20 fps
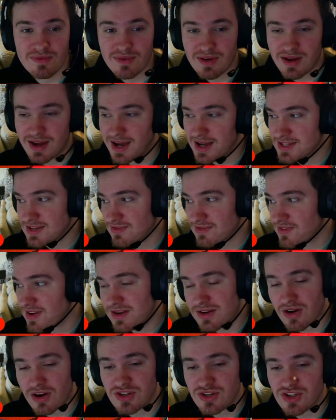as a fan,
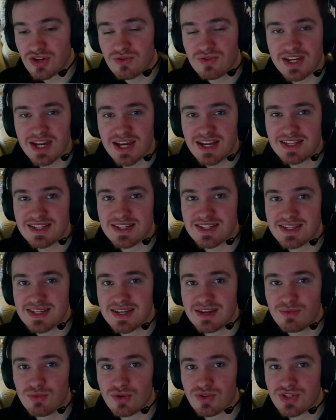I don't get to
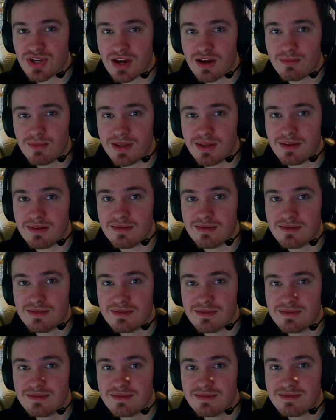see what's coming.
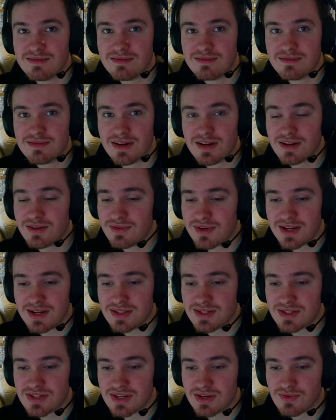I don't get
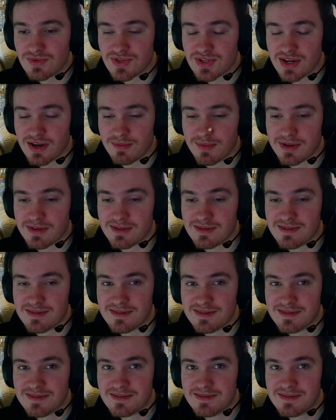to see what's coming,
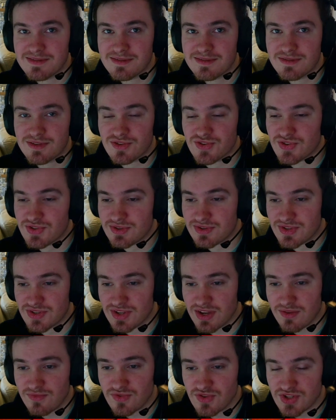because
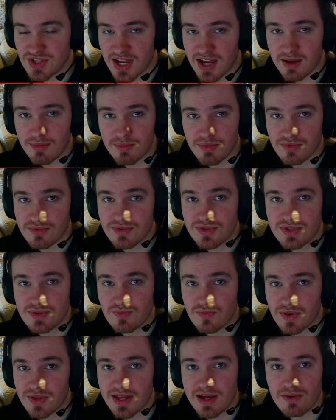stuff just happens
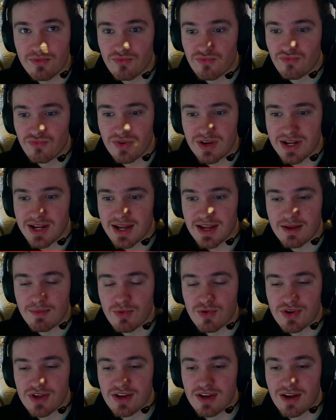without really
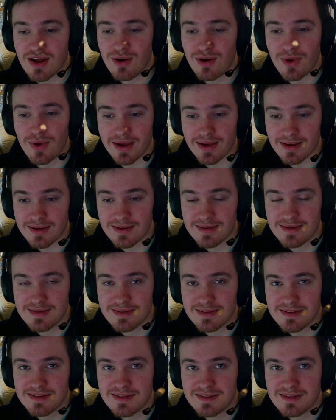anybody knowing.
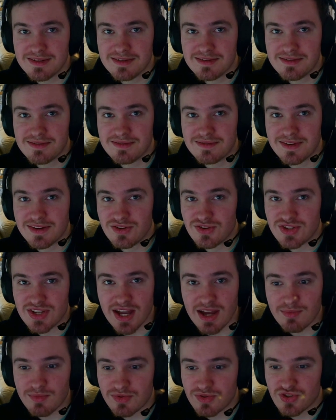It just
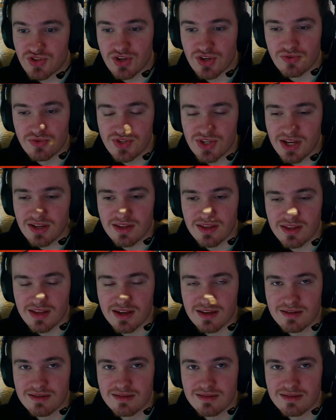happens so suddenly.